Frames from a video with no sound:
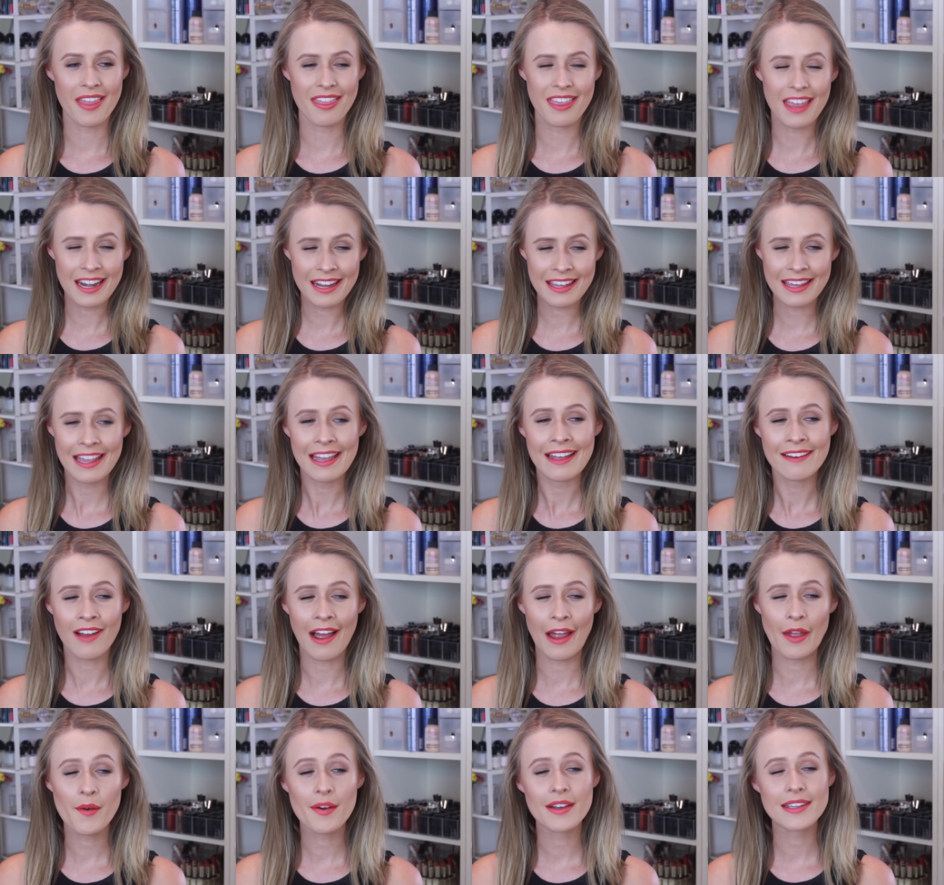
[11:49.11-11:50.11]
Then again,
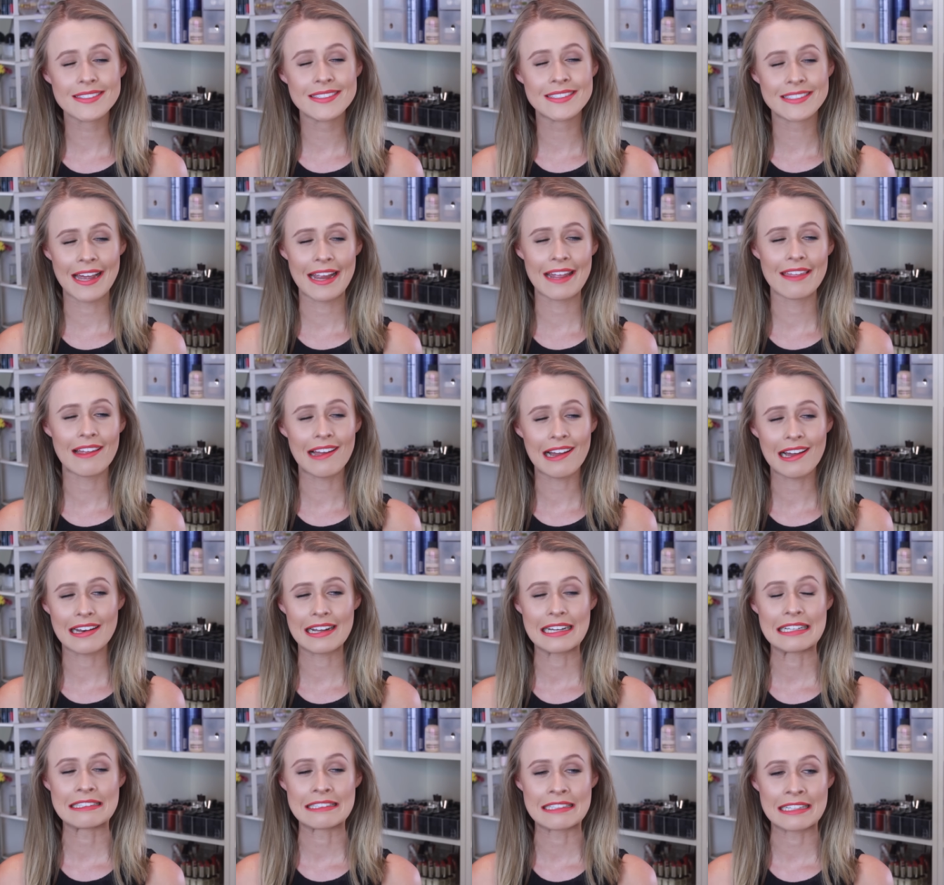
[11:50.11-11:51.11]
I always say
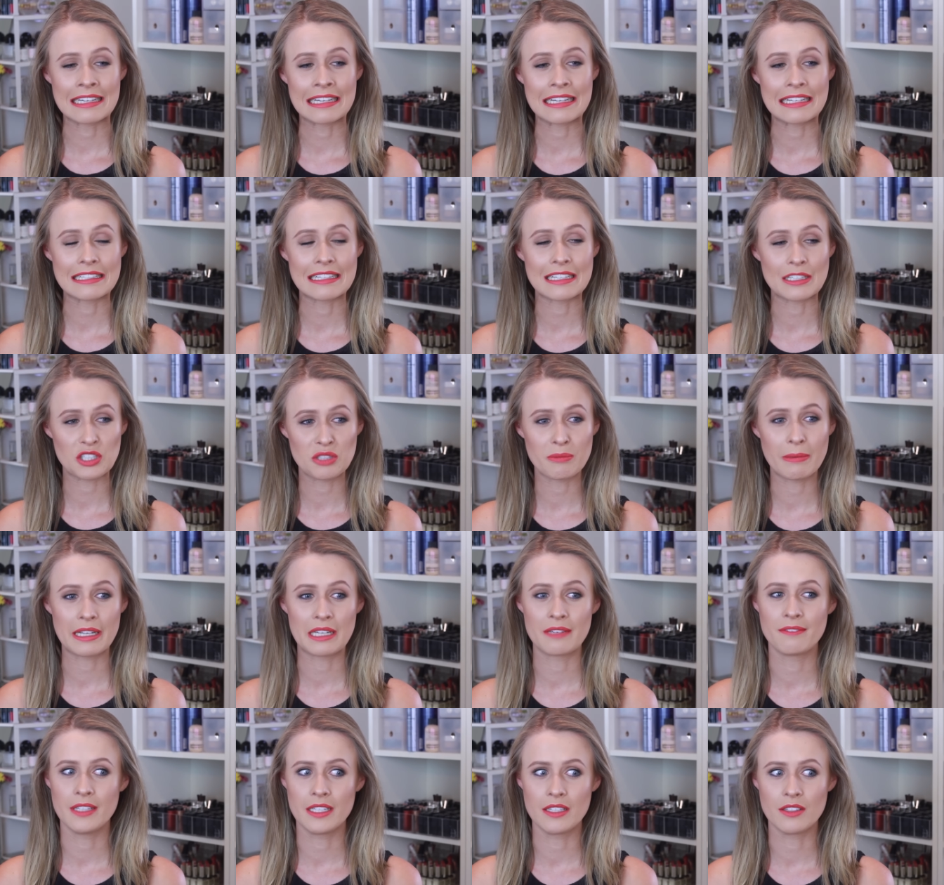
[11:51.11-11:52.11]
that and then I don't
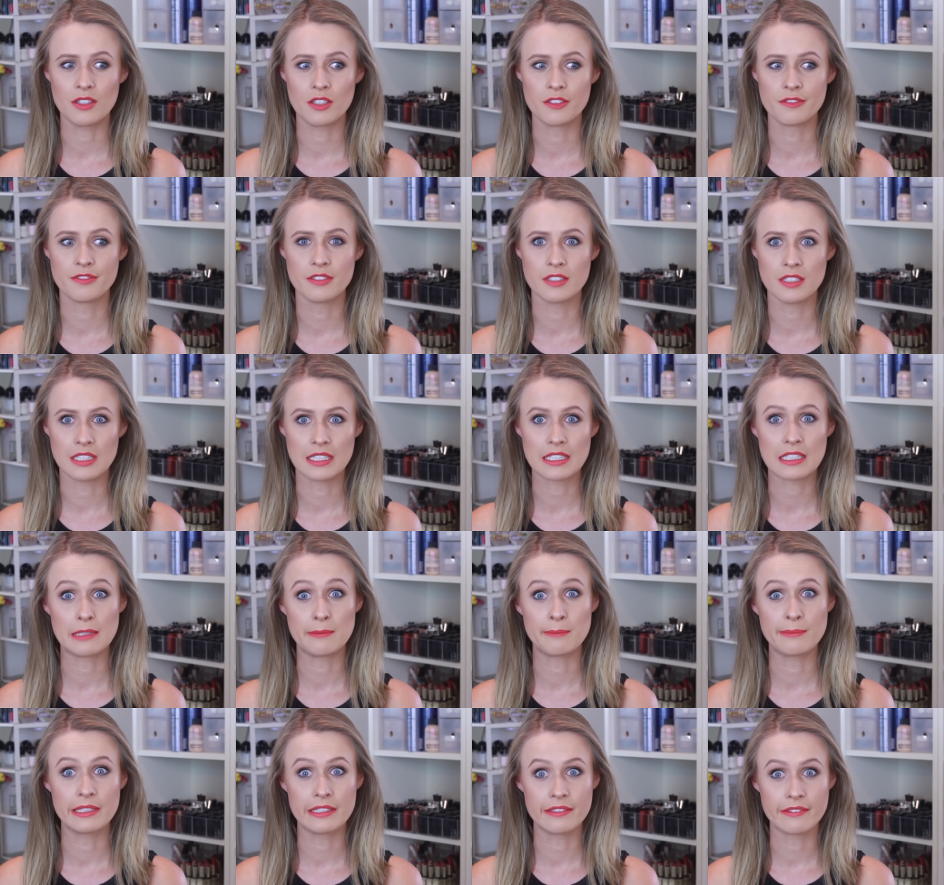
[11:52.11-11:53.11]
make a video for like
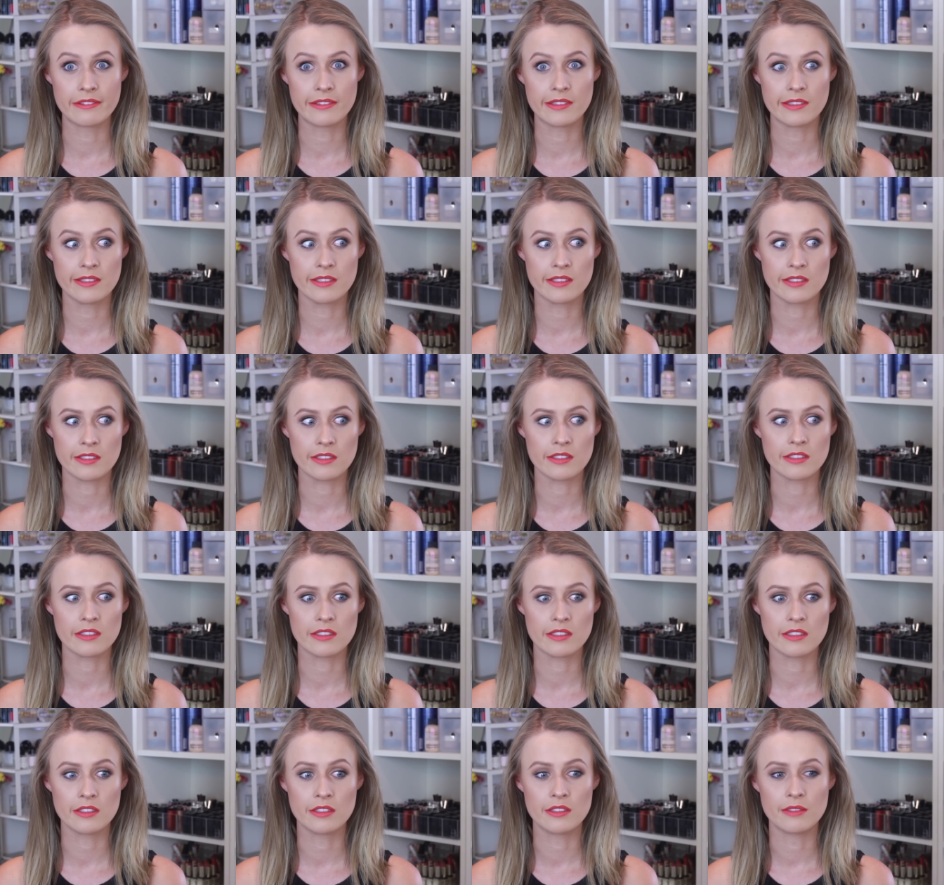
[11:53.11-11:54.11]
a month,
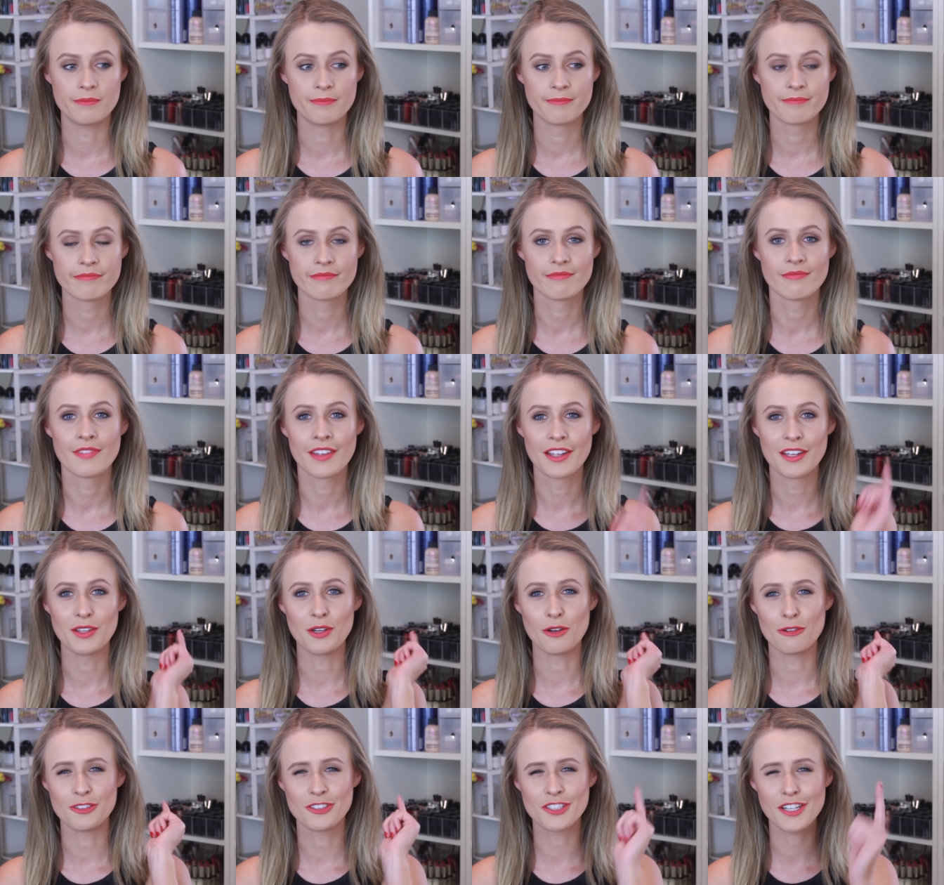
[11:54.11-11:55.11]
so
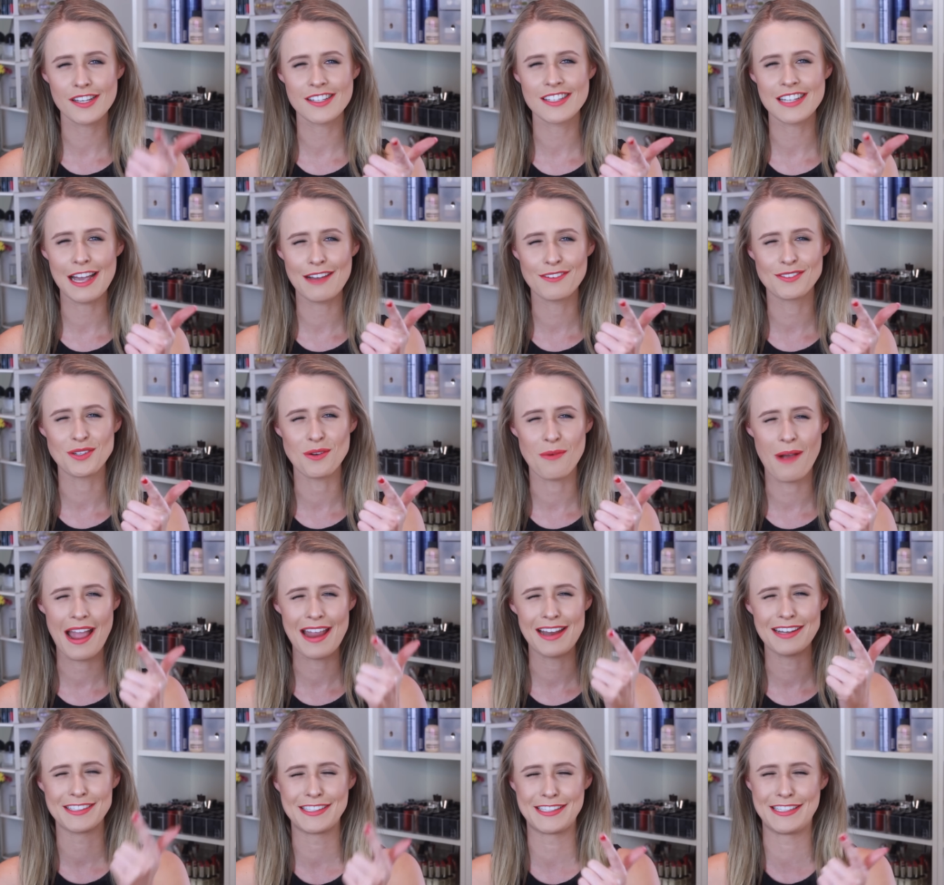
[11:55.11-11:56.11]
you'll just have to
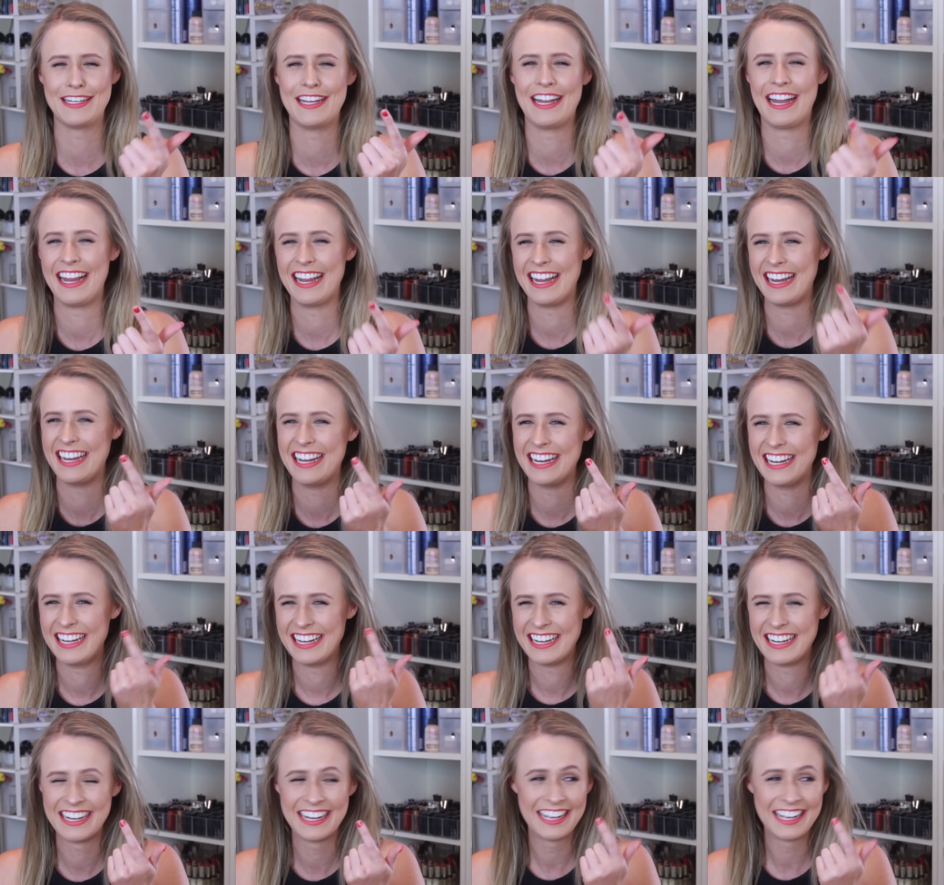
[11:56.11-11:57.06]
wait and see.